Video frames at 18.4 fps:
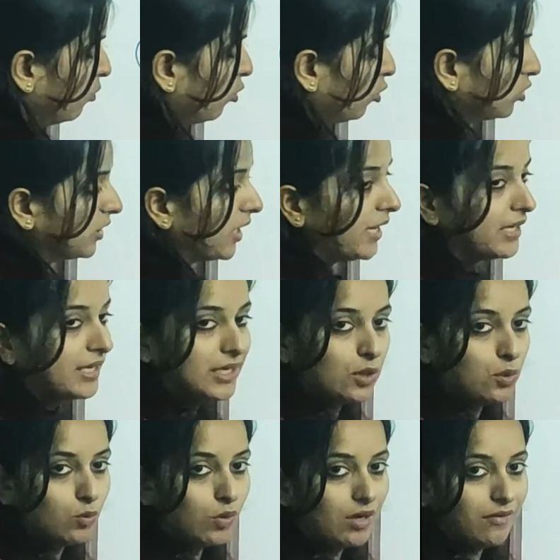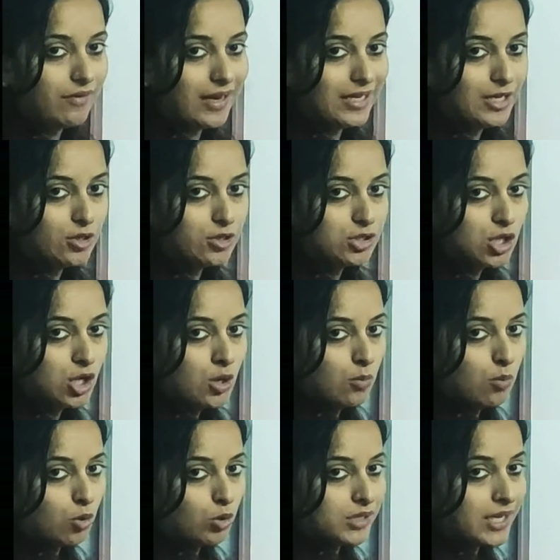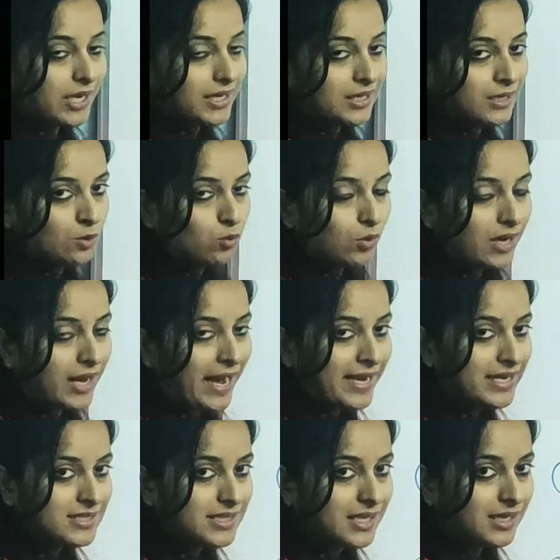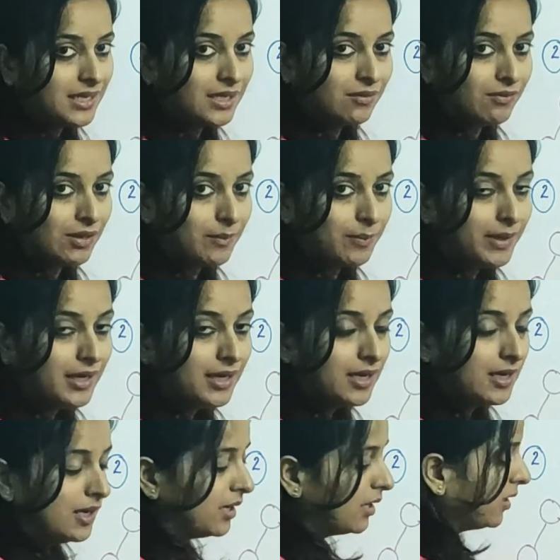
both are equal values, both are equal heights, then it will be